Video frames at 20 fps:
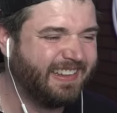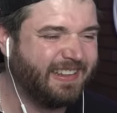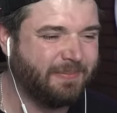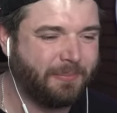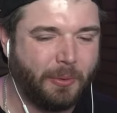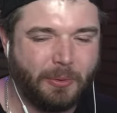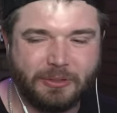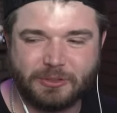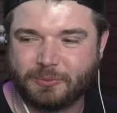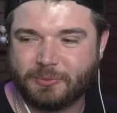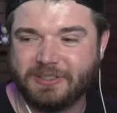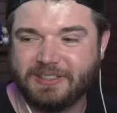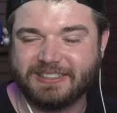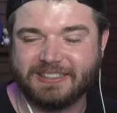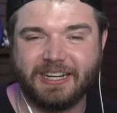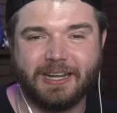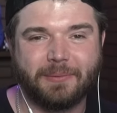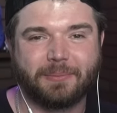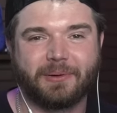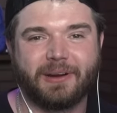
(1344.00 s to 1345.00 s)
boy's
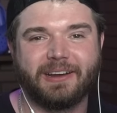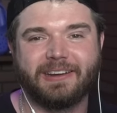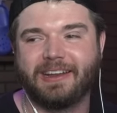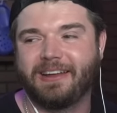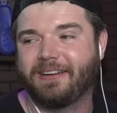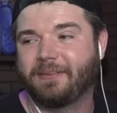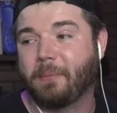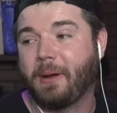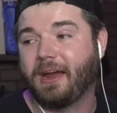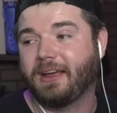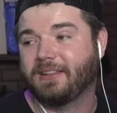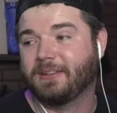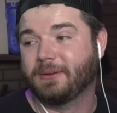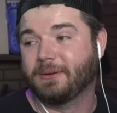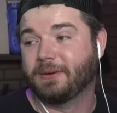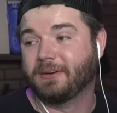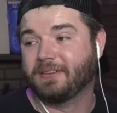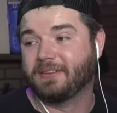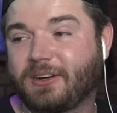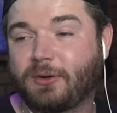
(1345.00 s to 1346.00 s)
risen up right now. My
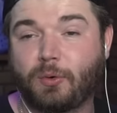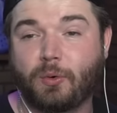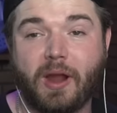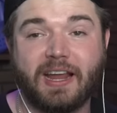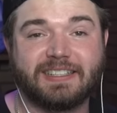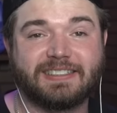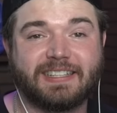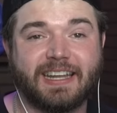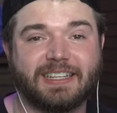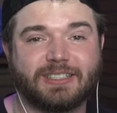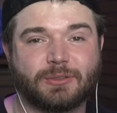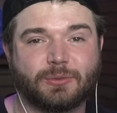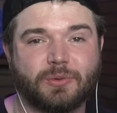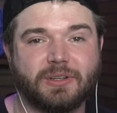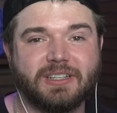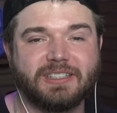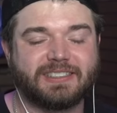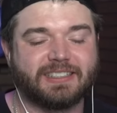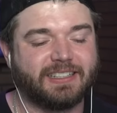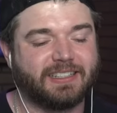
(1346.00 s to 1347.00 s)
lord. Christ has
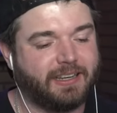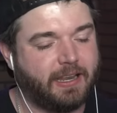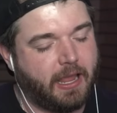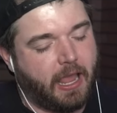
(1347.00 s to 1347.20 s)
risen.